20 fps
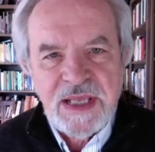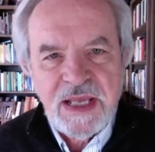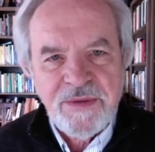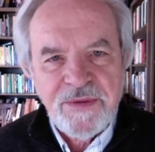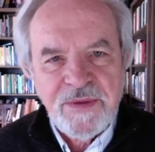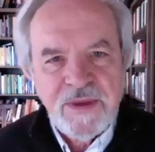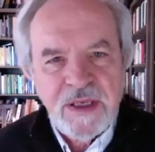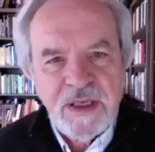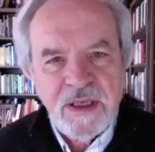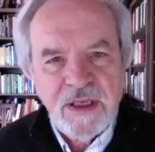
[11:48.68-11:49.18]

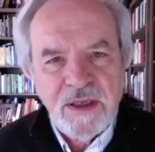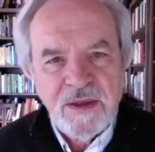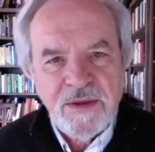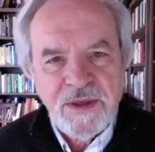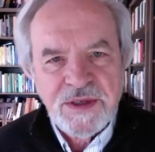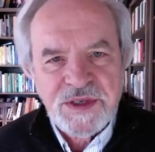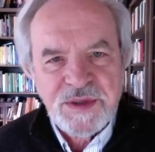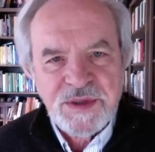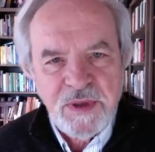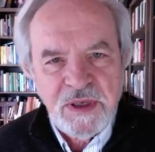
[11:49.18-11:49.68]
the
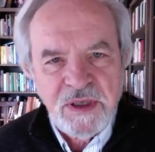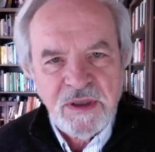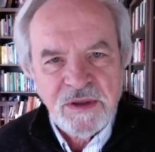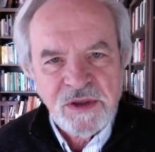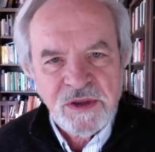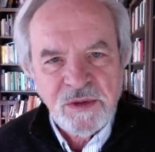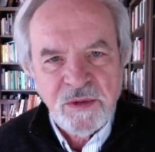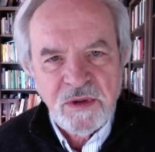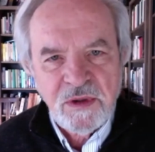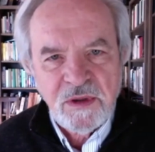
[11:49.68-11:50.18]

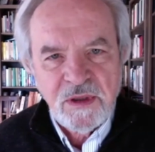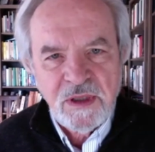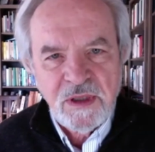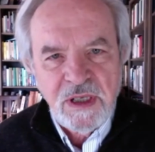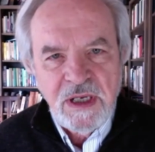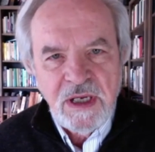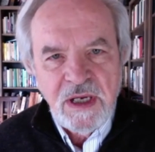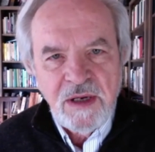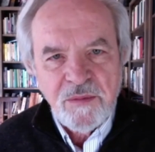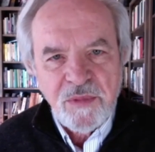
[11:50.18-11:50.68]
spiritual
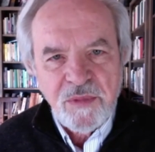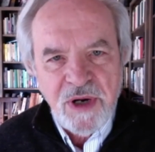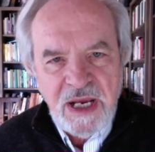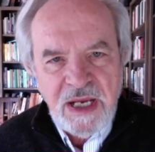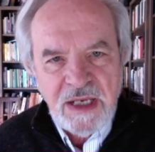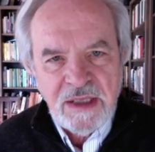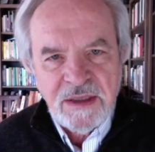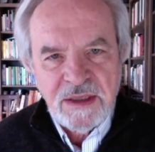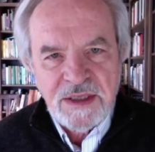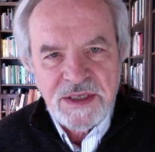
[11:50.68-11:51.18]

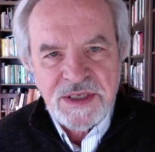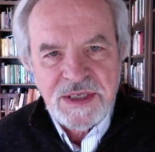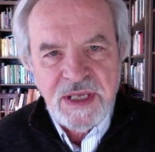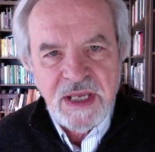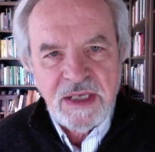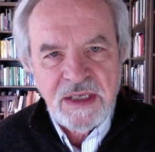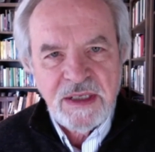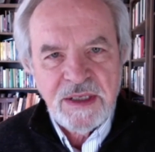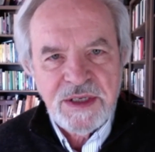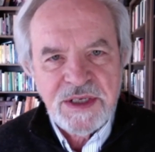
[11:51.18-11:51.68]
practice
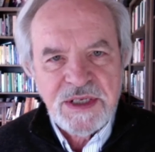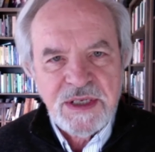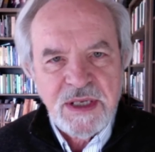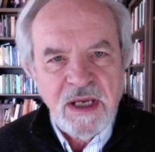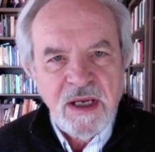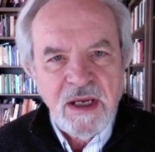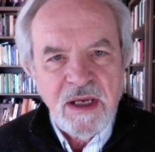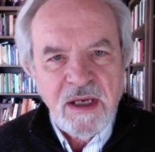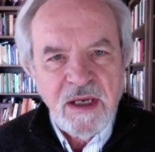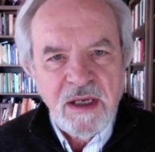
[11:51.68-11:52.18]
that
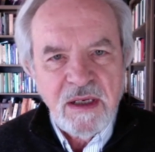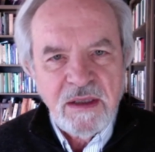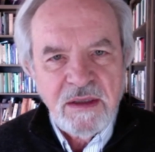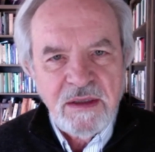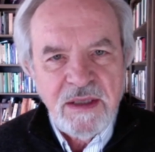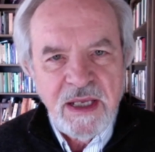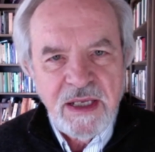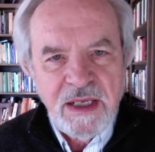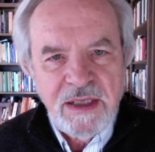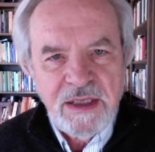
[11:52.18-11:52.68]

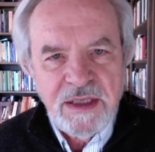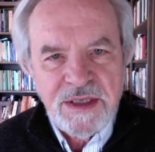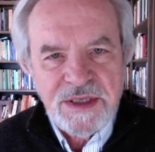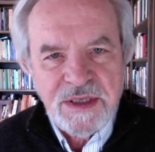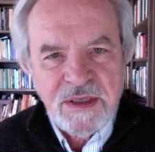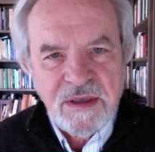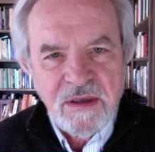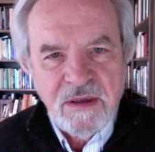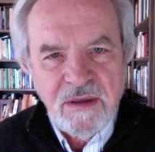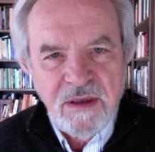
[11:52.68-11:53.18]
is
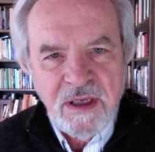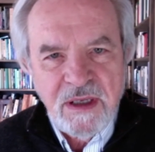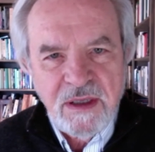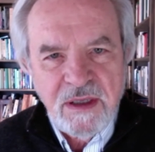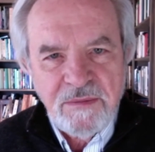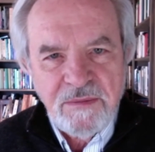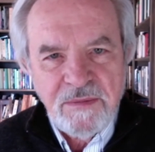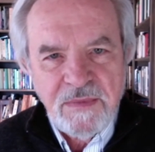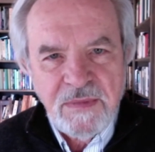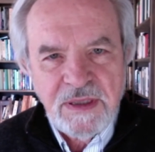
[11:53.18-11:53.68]

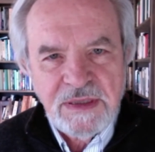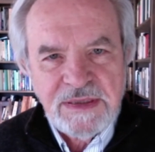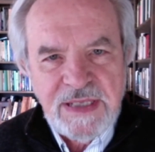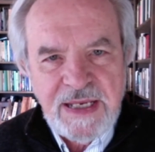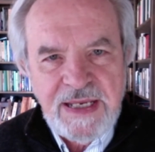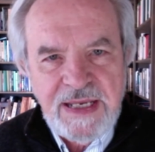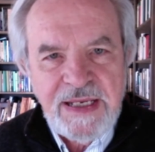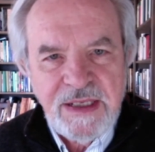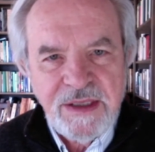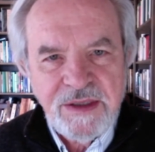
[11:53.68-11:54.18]

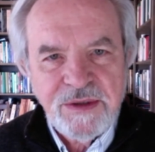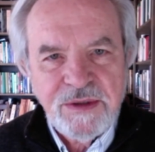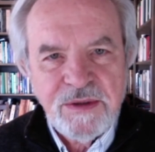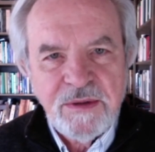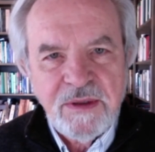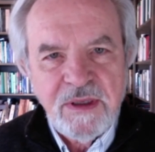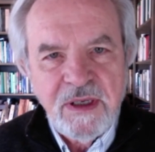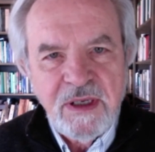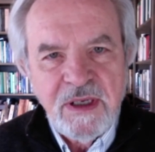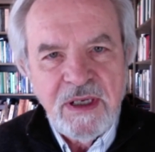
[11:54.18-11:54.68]
attained
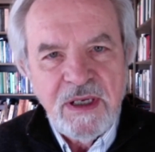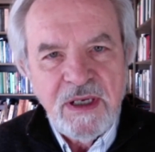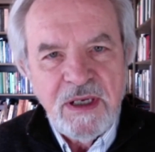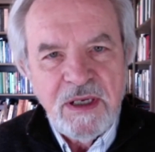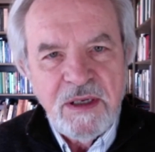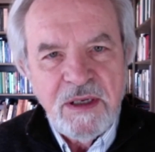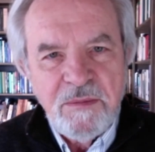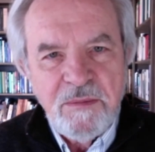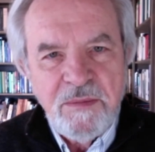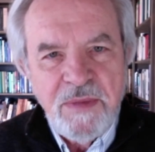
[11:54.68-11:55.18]

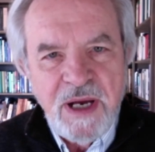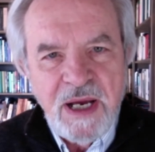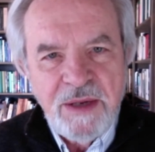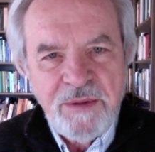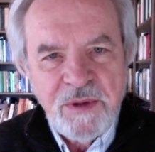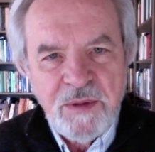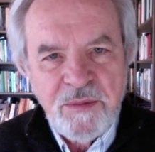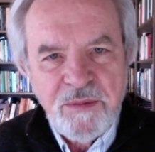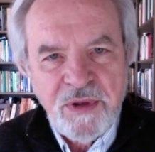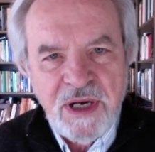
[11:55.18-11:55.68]
by
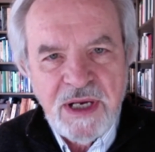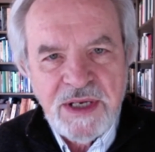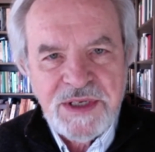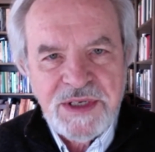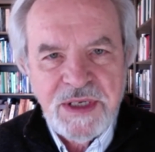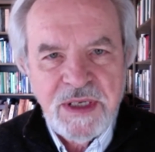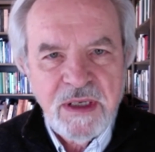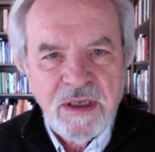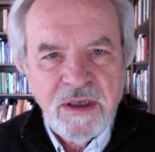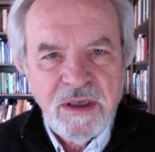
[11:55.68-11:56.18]

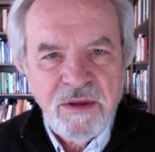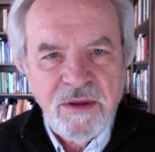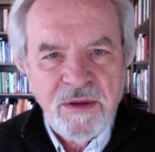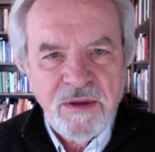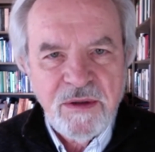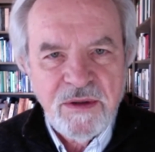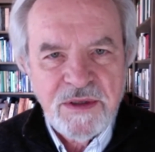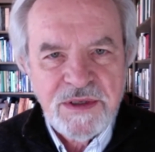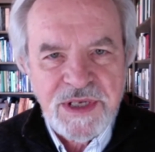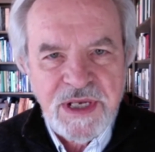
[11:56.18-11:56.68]
repressing
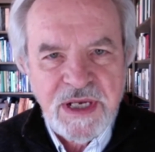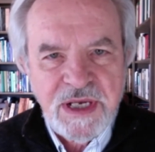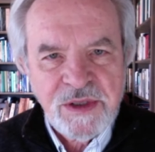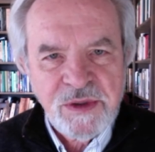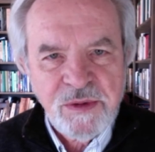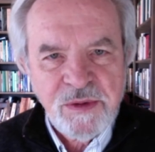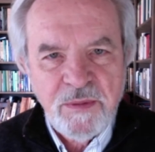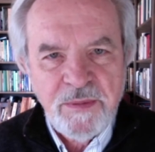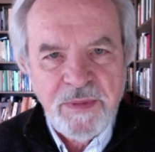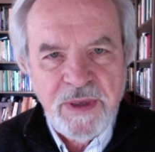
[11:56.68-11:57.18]
your
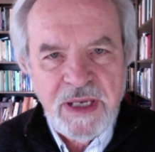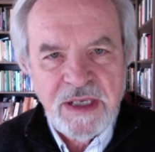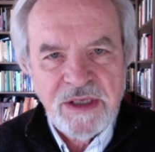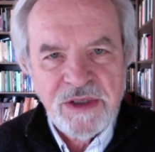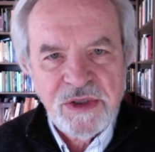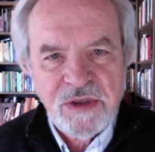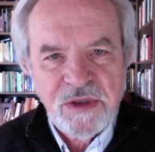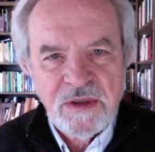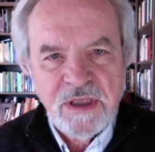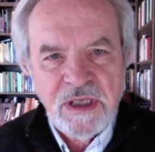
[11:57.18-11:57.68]
sexual
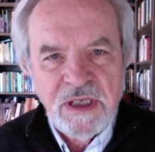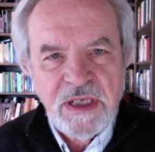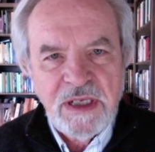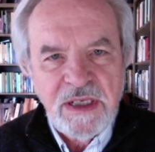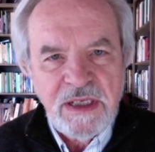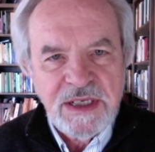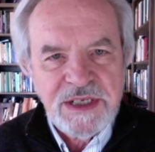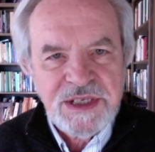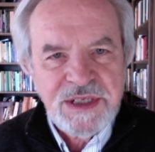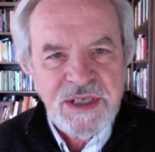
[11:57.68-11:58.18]
passion
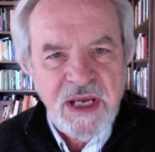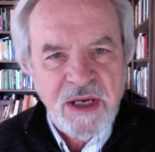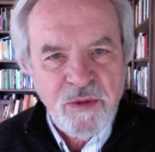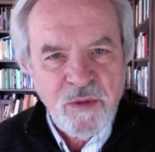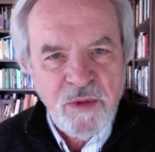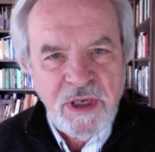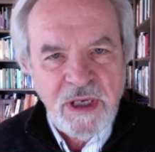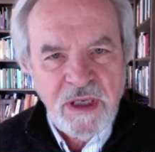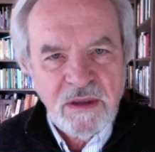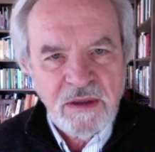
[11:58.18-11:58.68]
is not
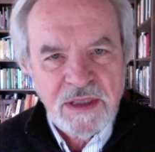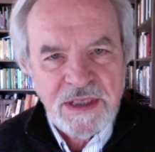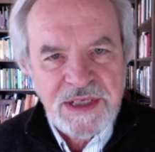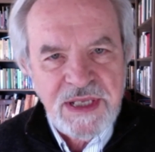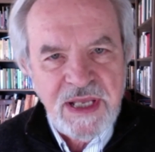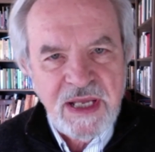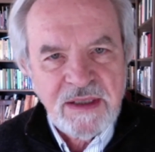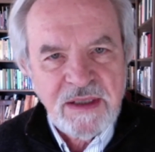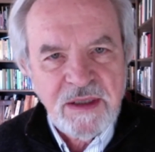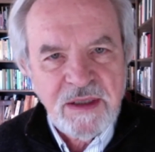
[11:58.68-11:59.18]
real, it's
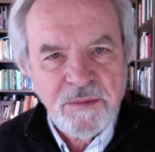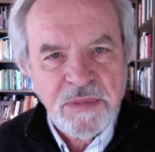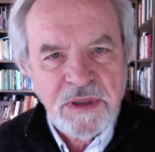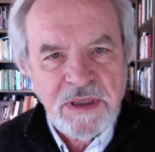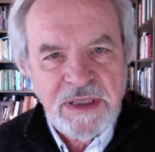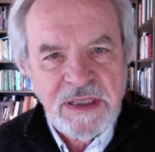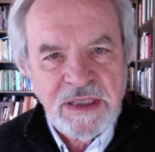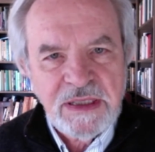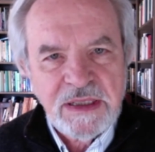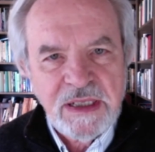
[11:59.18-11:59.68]
not
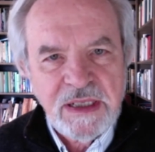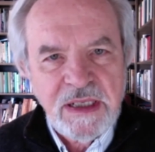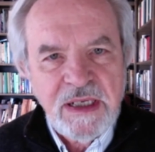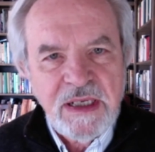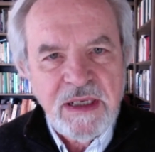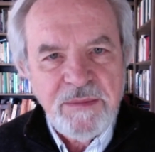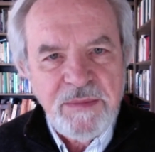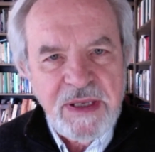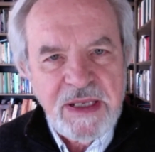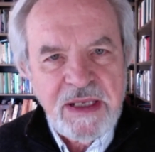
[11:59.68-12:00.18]
complete,
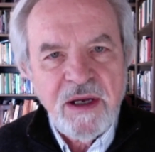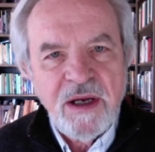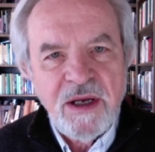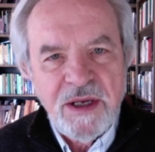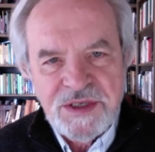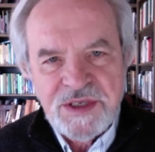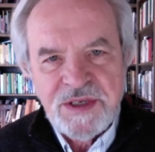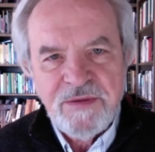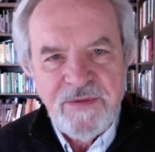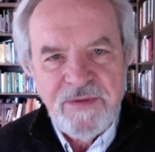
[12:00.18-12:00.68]

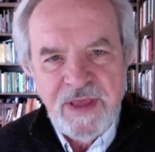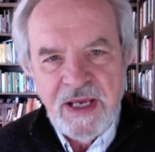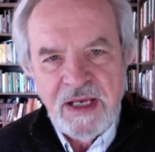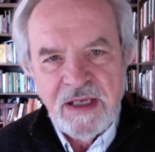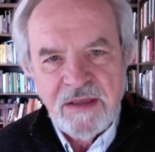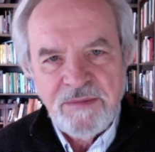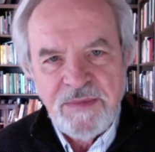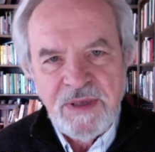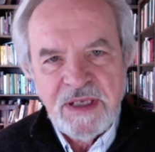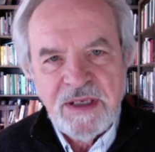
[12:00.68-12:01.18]
because of that,
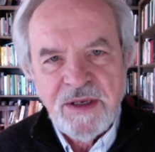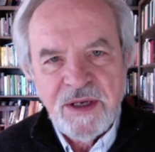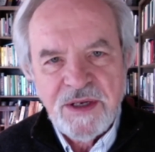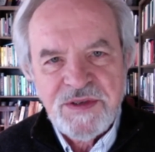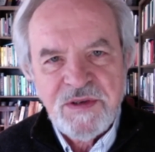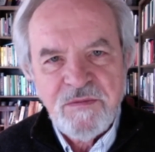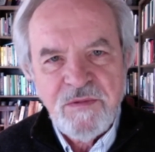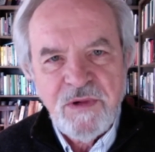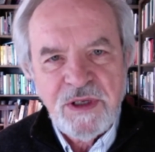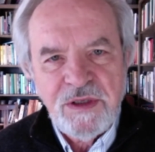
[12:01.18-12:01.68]
because
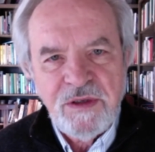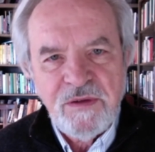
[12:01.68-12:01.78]
of what you've